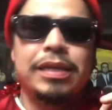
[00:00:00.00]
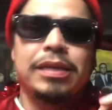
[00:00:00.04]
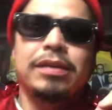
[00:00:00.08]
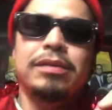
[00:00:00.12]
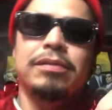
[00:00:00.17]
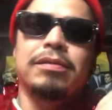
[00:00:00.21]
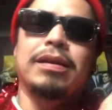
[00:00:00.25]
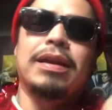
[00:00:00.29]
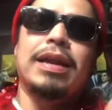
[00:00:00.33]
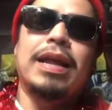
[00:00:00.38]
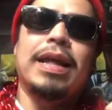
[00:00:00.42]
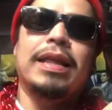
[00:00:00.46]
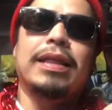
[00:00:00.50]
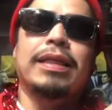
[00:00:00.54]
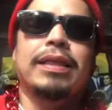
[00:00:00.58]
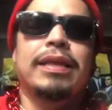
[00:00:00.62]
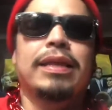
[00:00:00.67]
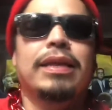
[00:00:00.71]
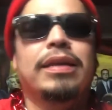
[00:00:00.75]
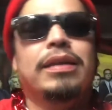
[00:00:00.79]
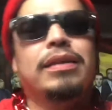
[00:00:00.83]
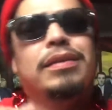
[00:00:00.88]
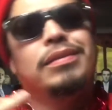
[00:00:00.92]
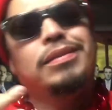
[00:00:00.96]
Or like
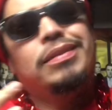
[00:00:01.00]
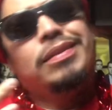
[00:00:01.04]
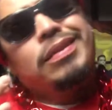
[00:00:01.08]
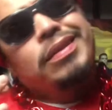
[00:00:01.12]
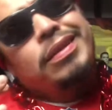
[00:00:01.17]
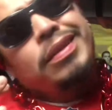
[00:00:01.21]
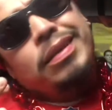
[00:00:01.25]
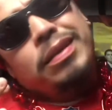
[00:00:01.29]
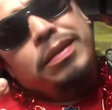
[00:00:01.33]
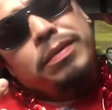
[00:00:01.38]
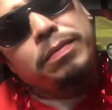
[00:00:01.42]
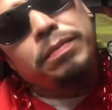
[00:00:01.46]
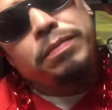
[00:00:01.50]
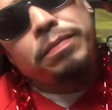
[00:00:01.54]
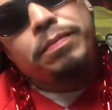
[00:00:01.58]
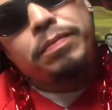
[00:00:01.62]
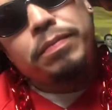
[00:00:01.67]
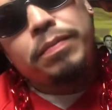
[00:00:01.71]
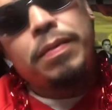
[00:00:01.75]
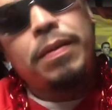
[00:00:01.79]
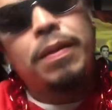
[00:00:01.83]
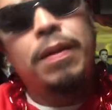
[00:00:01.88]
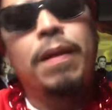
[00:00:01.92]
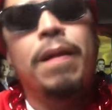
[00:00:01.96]
this.
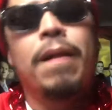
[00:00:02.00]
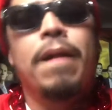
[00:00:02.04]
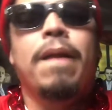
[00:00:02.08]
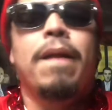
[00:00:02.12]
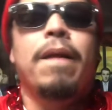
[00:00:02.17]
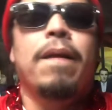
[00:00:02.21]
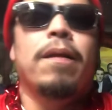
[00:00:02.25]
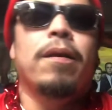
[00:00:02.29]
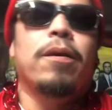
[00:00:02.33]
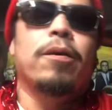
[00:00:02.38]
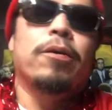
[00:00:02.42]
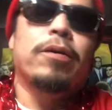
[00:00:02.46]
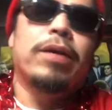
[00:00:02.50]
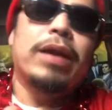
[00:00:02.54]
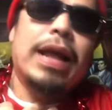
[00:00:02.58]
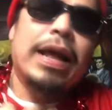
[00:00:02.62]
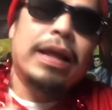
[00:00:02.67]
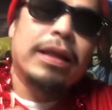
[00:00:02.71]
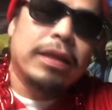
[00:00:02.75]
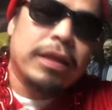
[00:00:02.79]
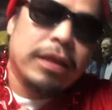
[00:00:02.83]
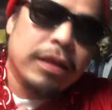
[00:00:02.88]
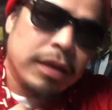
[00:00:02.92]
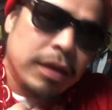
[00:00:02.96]
Or like
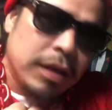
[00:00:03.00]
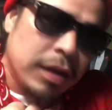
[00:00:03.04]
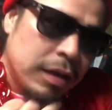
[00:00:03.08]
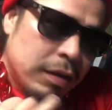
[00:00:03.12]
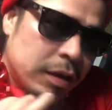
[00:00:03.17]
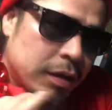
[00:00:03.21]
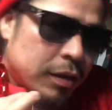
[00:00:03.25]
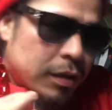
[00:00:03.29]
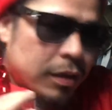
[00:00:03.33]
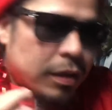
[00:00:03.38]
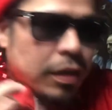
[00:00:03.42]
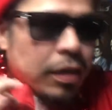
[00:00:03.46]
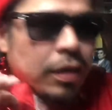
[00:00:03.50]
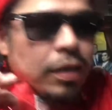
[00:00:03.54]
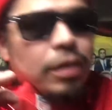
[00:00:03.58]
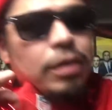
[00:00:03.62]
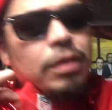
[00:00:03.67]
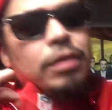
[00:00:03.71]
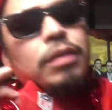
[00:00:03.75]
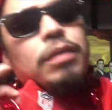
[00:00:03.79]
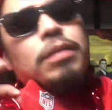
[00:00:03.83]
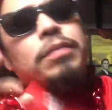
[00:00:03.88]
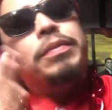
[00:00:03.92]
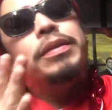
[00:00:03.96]
this.
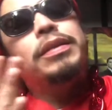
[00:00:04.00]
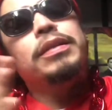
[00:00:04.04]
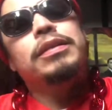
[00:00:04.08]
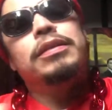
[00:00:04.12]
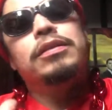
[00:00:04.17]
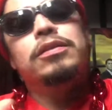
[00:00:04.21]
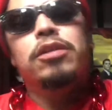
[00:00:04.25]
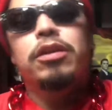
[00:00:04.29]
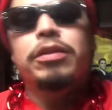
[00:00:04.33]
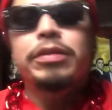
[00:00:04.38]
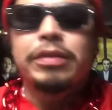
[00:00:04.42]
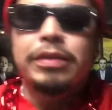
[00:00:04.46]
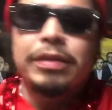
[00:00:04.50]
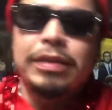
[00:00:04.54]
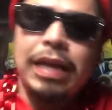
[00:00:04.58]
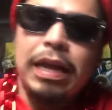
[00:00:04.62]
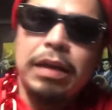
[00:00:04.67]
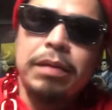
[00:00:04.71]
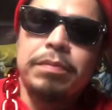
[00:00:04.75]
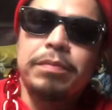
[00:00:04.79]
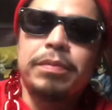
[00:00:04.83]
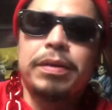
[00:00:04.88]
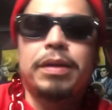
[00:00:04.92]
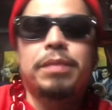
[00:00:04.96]
I mean, it's all the
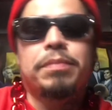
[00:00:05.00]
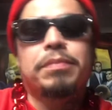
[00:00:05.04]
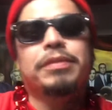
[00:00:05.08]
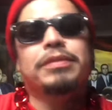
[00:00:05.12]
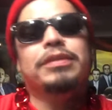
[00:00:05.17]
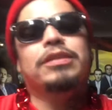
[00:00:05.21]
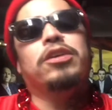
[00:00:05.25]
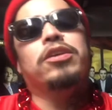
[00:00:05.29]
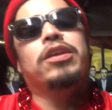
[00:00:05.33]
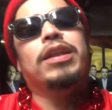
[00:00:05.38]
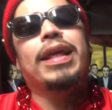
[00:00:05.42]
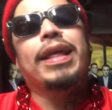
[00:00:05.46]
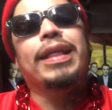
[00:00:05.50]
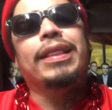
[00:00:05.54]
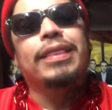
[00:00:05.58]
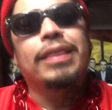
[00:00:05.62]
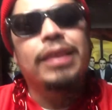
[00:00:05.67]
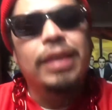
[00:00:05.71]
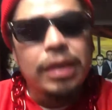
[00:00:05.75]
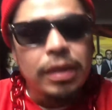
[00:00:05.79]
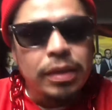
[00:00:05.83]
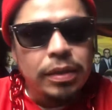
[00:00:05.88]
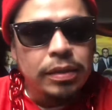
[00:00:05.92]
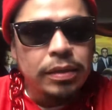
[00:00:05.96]
same, but I'm gonna take it like
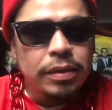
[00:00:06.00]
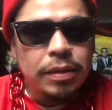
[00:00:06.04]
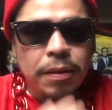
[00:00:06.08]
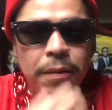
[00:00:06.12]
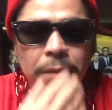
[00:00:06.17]
this.